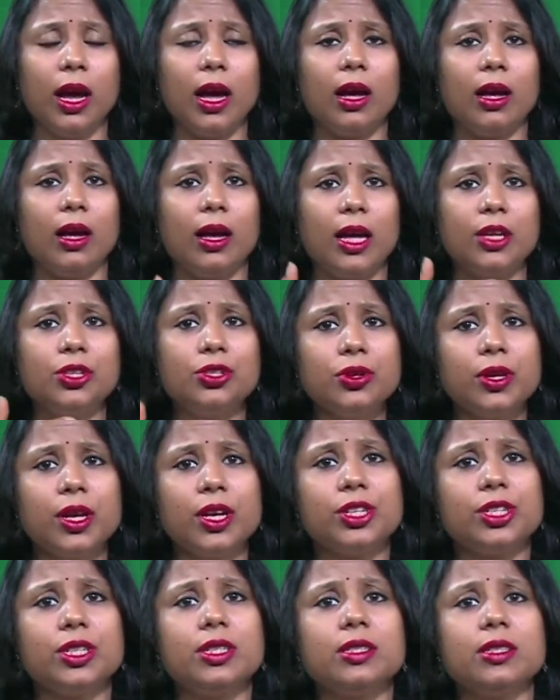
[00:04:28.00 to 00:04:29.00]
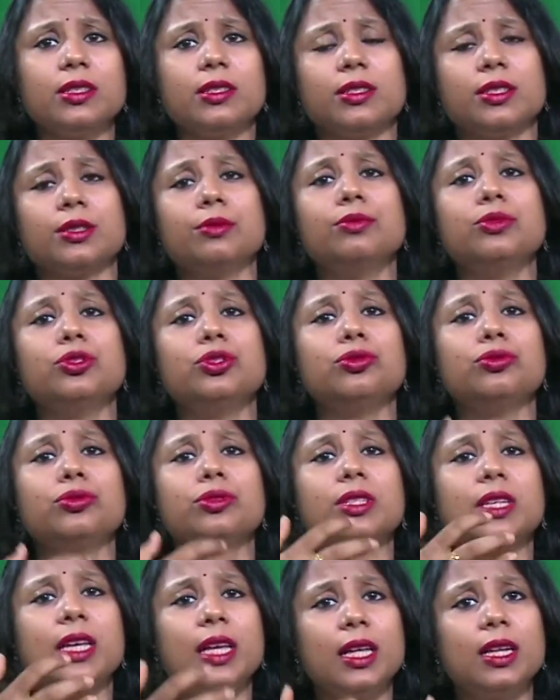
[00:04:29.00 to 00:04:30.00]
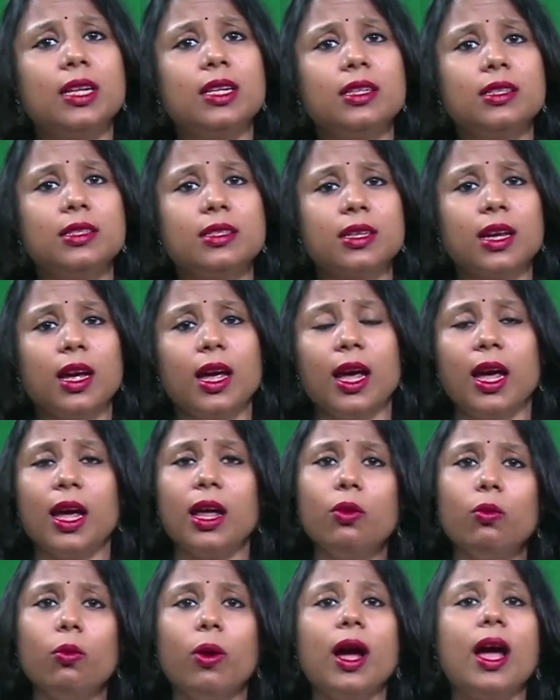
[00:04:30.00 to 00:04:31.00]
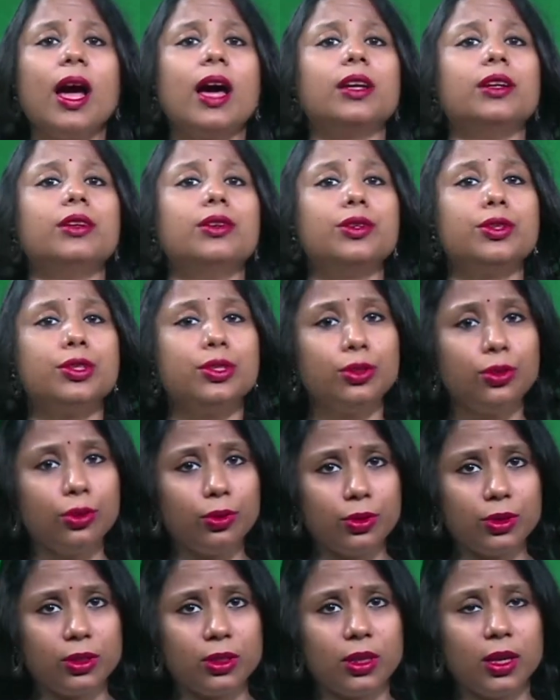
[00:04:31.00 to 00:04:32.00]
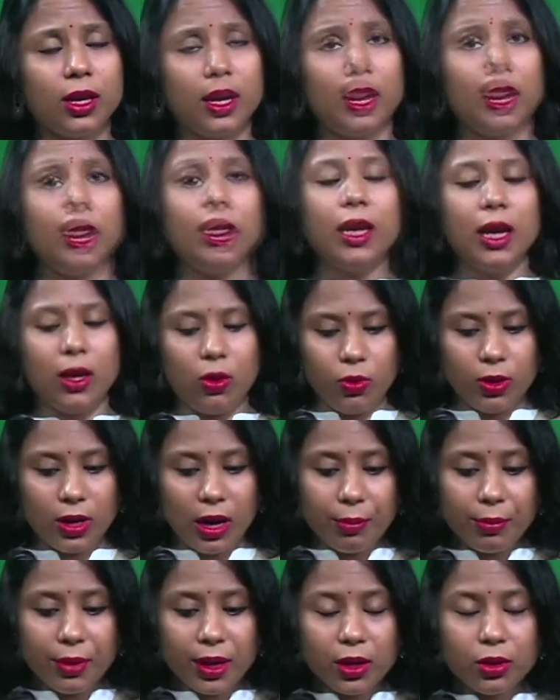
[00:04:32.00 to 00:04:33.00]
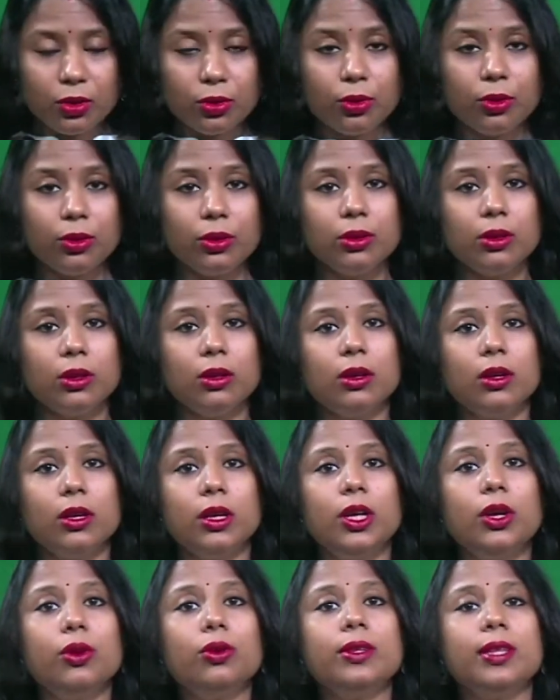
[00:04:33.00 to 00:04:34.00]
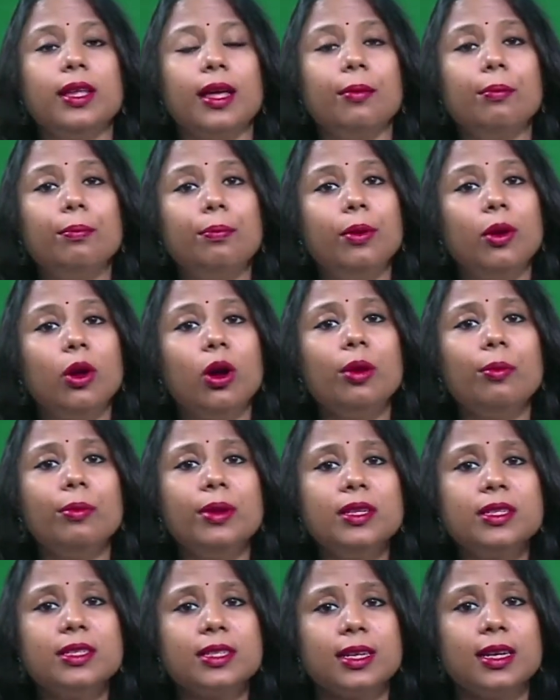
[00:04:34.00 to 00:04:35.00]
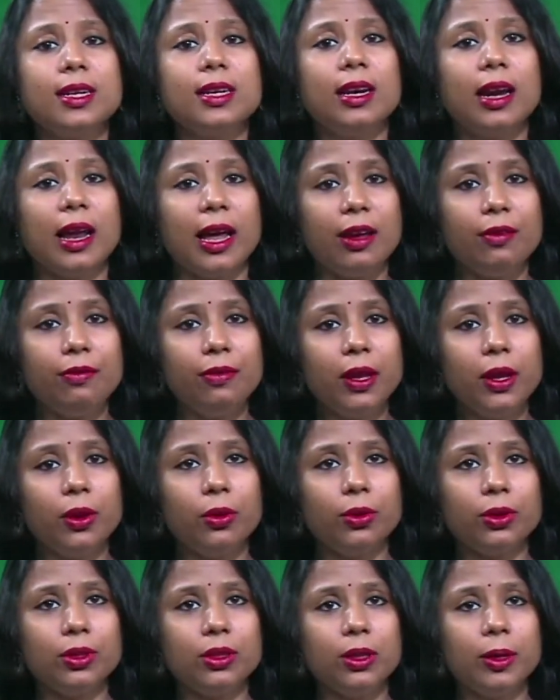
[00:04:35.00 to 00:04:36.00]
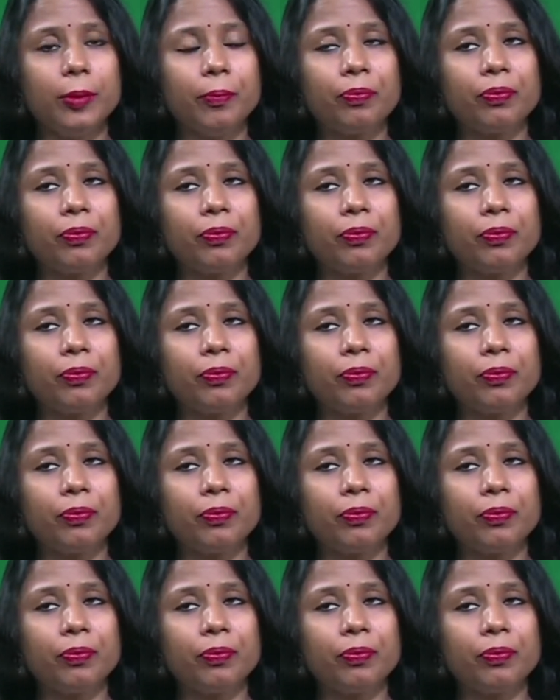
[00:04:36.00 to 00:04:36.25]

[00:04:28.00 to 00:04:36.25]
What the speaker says: education system, to skills, and why others don't. Now coming to youth employment and livelihood.